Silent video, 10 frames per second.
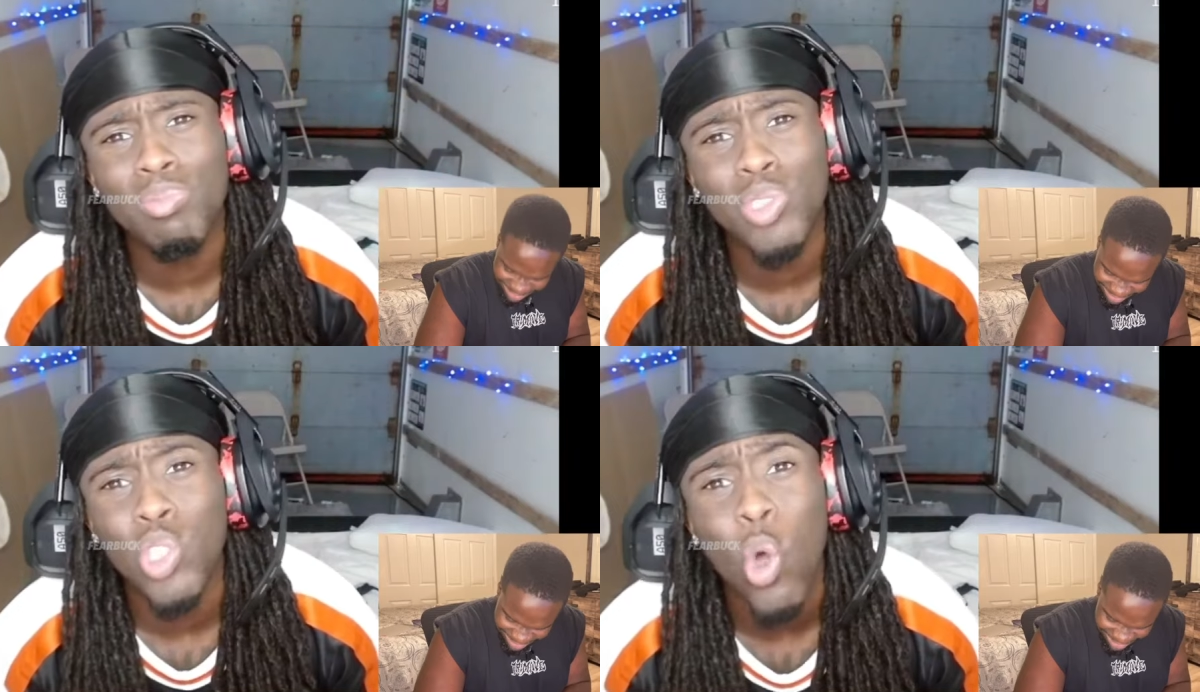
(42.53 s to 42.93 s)

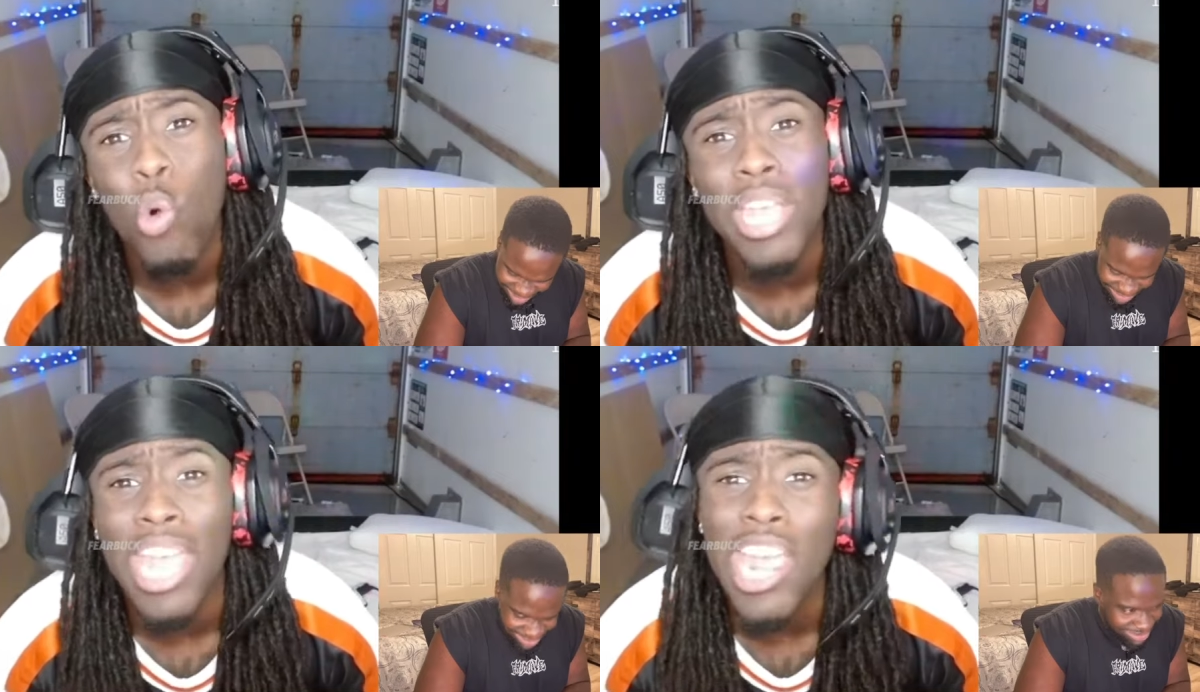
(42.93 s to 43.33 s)
Speaker 1: two
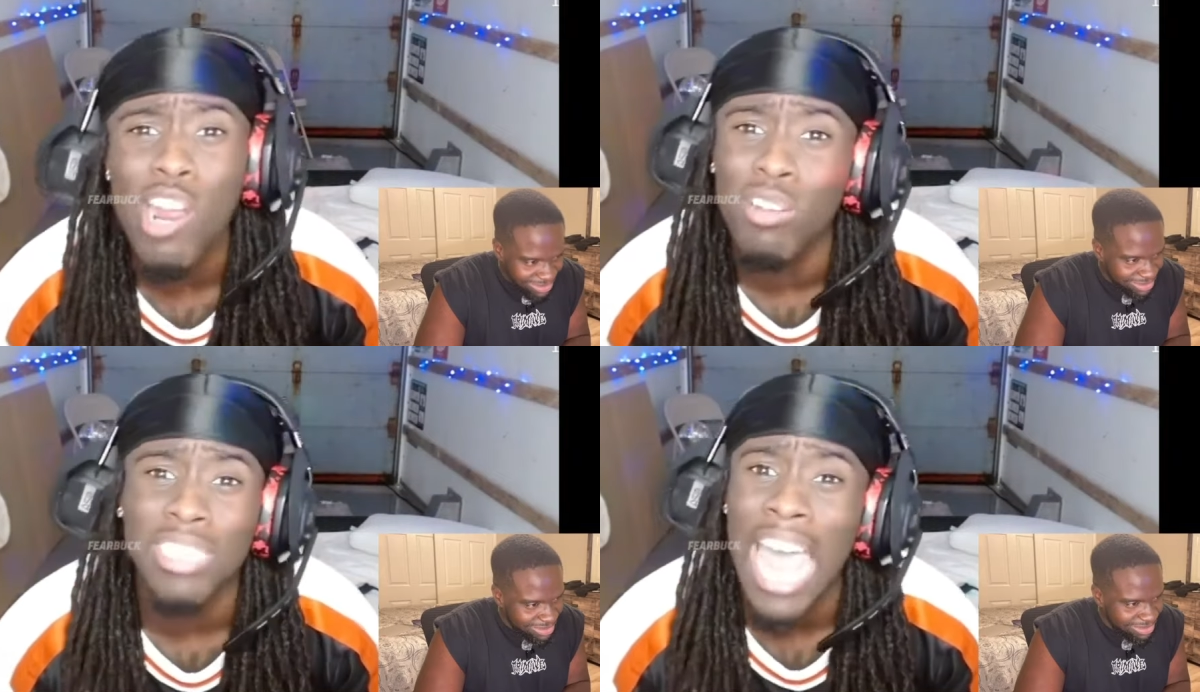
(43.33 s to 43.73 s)

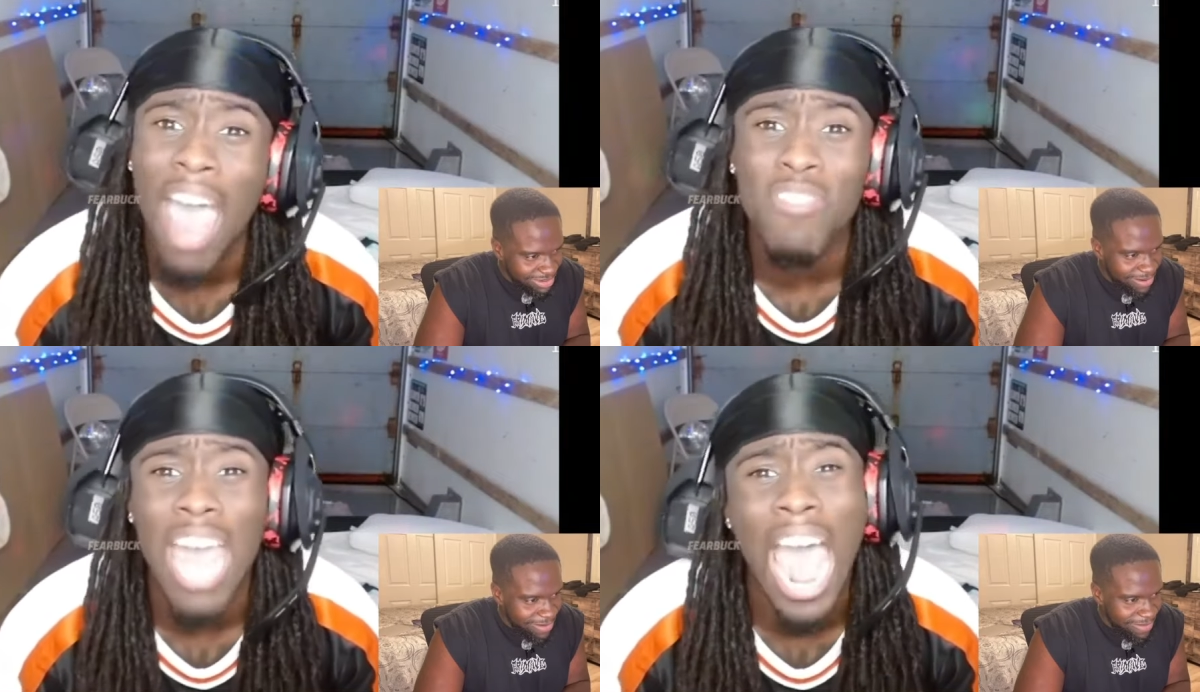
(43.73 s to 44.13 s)
years that I
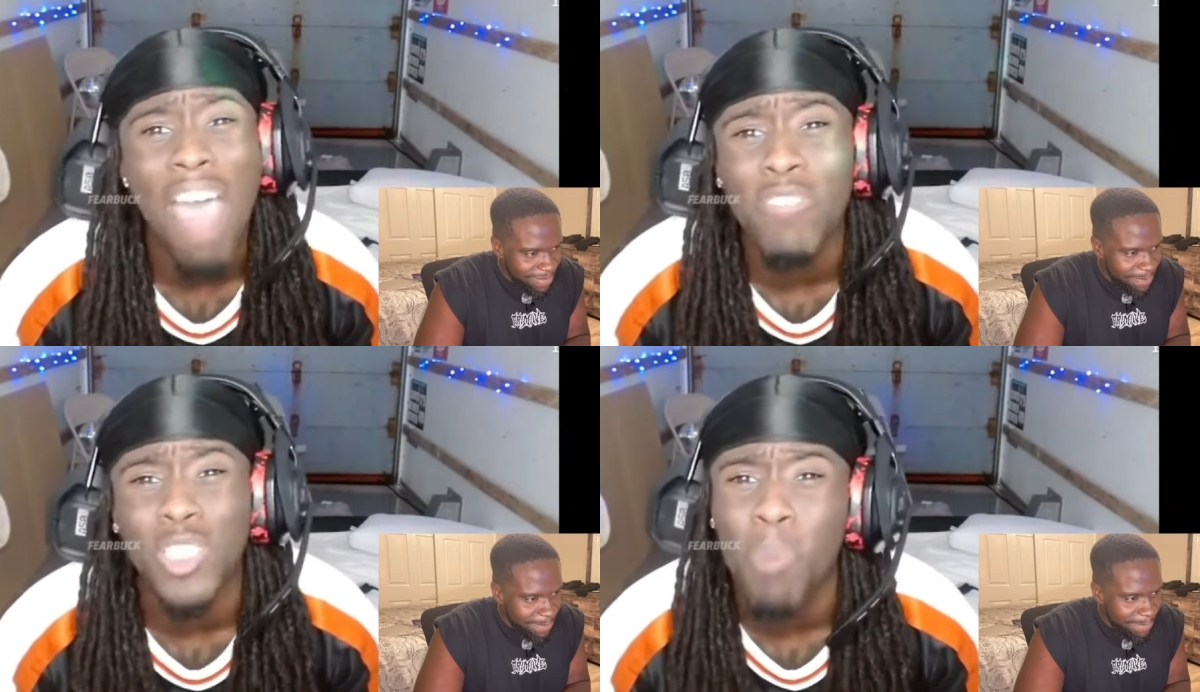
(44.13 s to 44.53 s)
haven't I
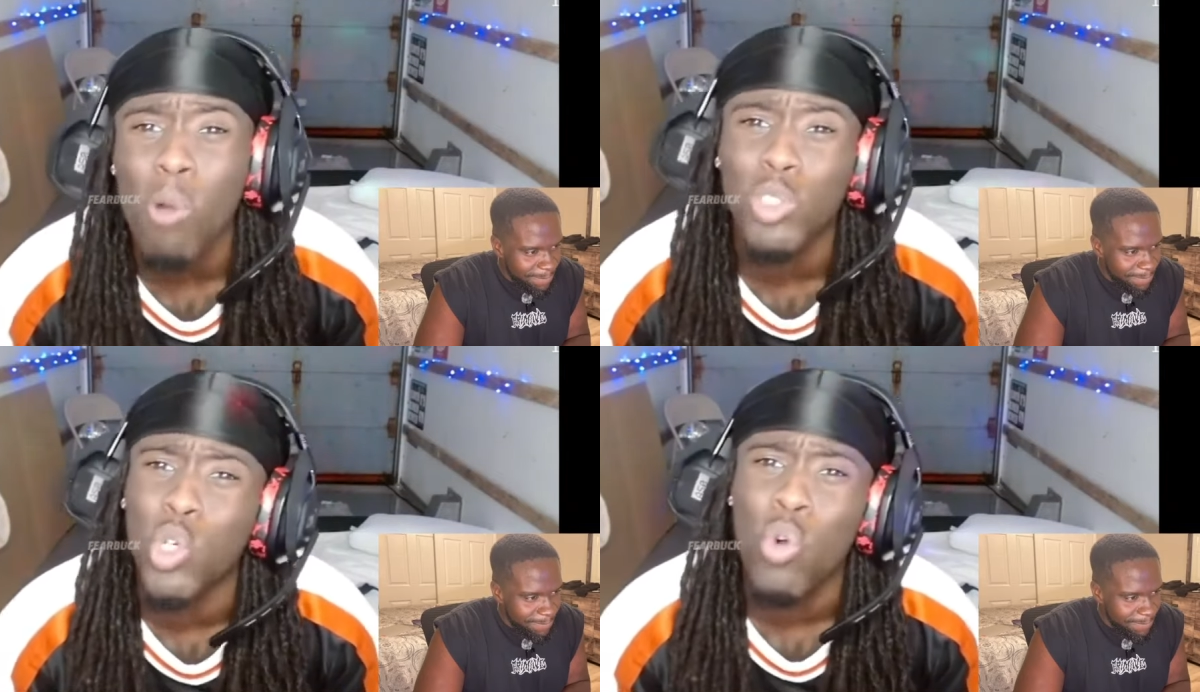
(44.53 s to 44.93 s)
haven't
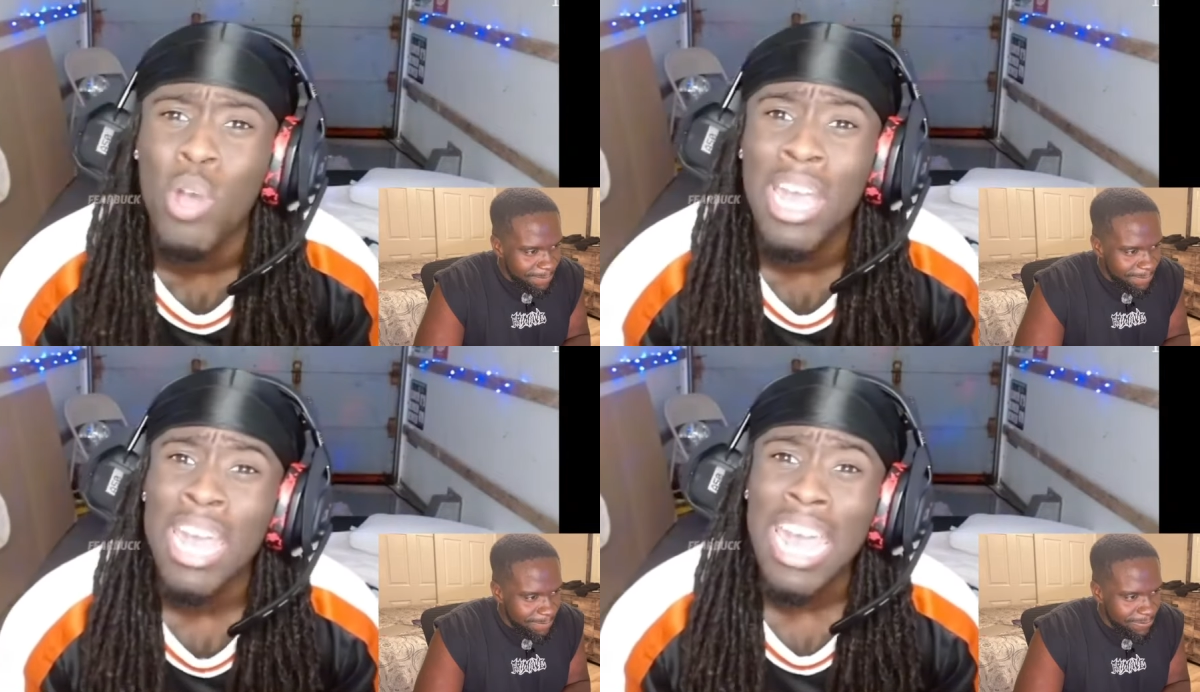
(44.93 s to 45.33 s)
spoke to
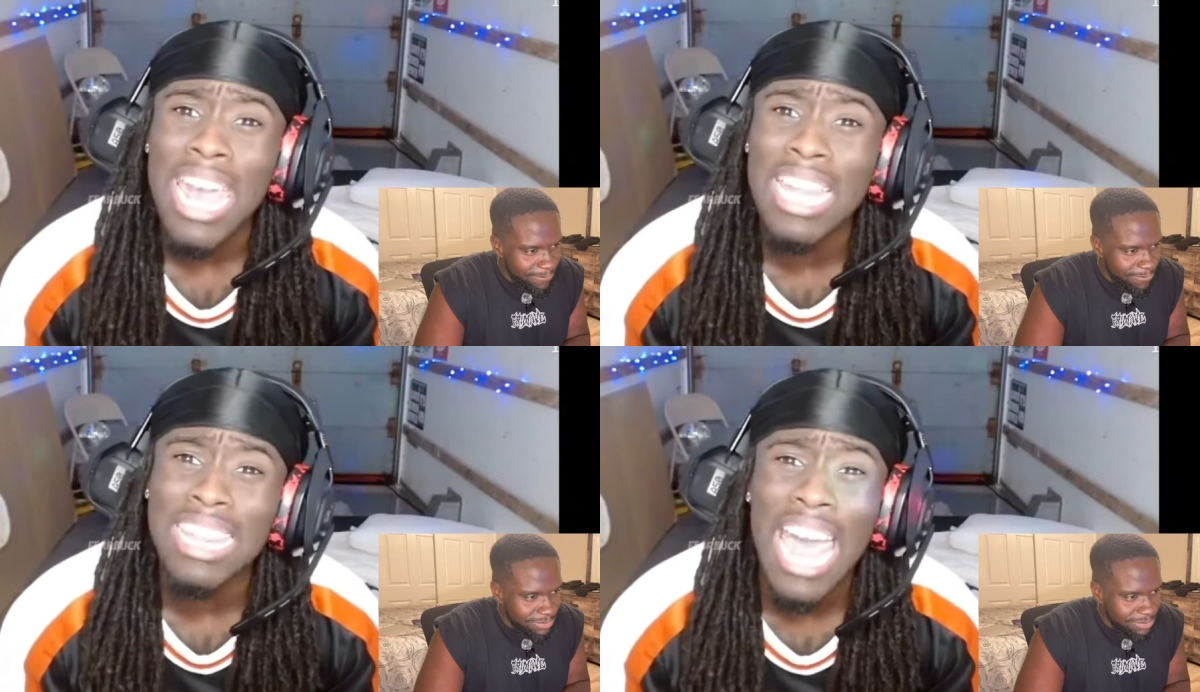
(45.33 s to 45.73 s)

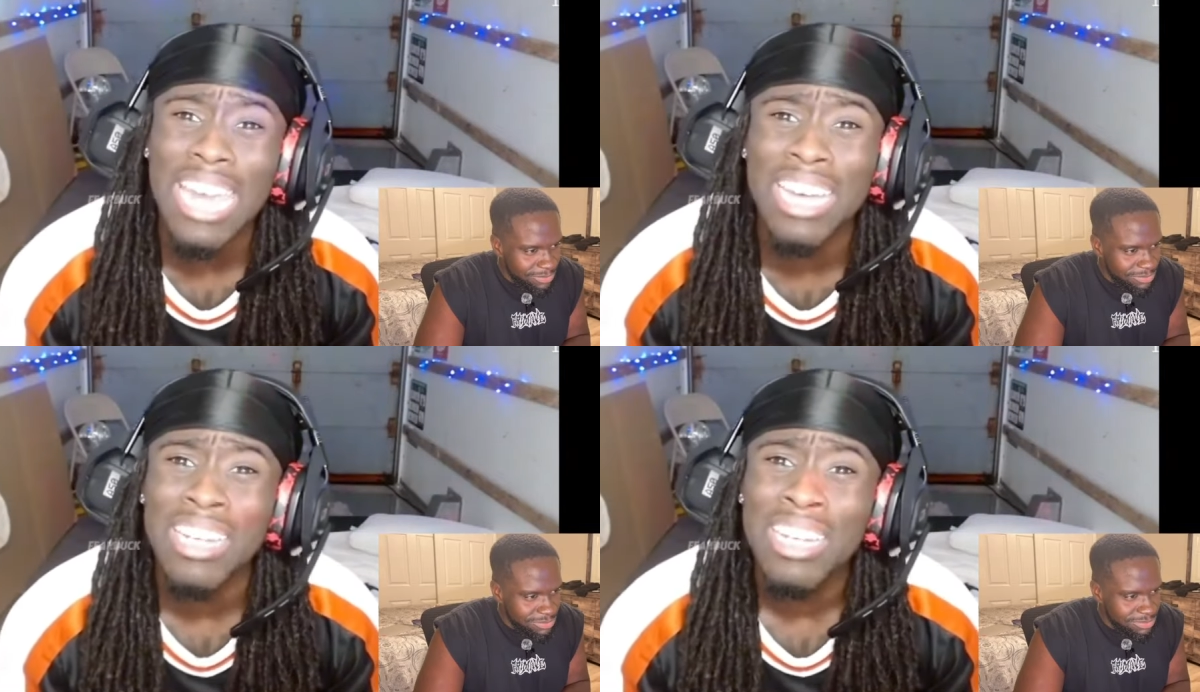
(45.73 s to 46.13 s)
in
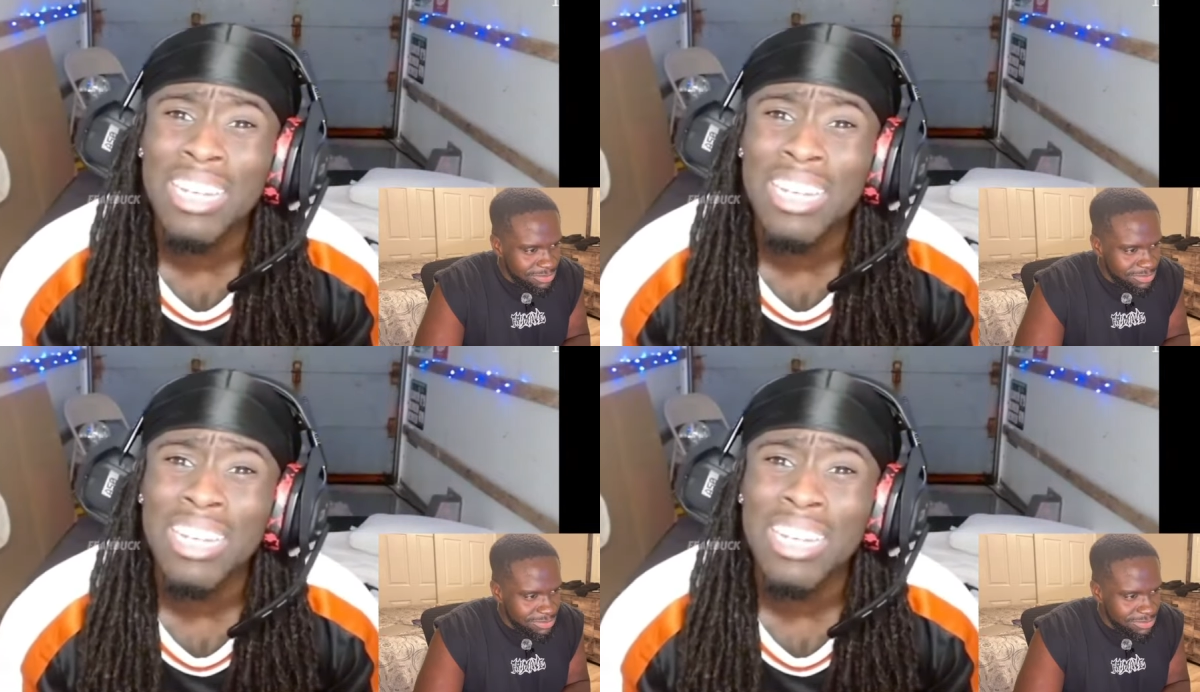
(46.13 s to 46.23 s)
like